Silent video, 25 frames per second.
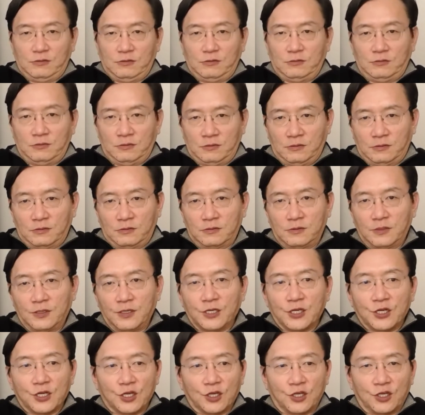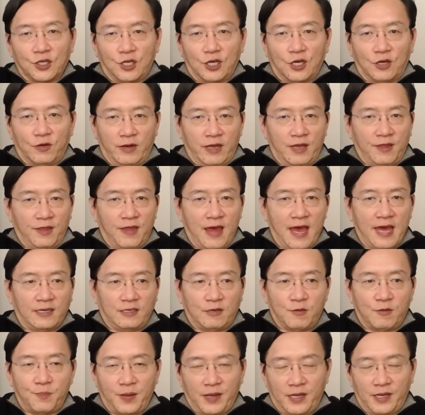and that
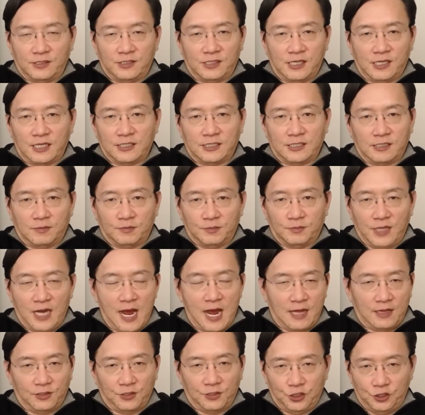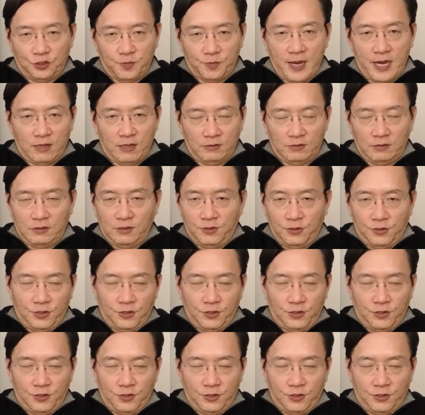depends on some knowledge about